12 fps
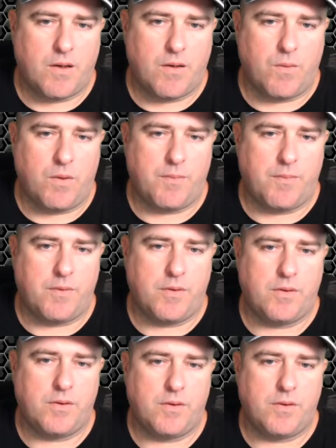all. Look.
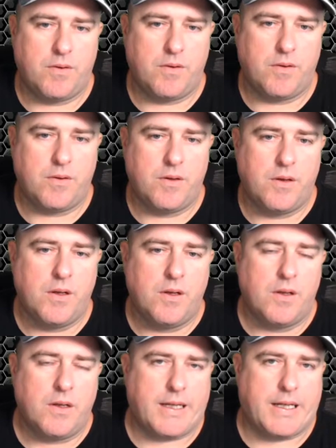
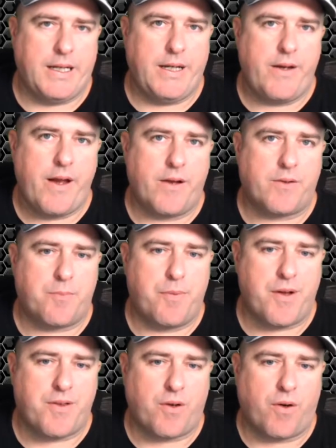You can hear how it's
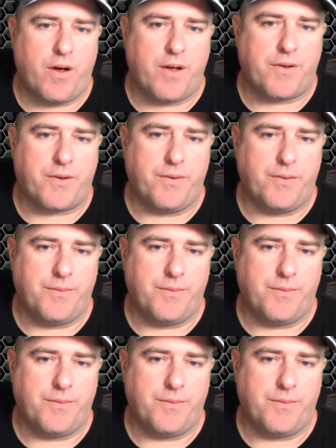pretty tight too.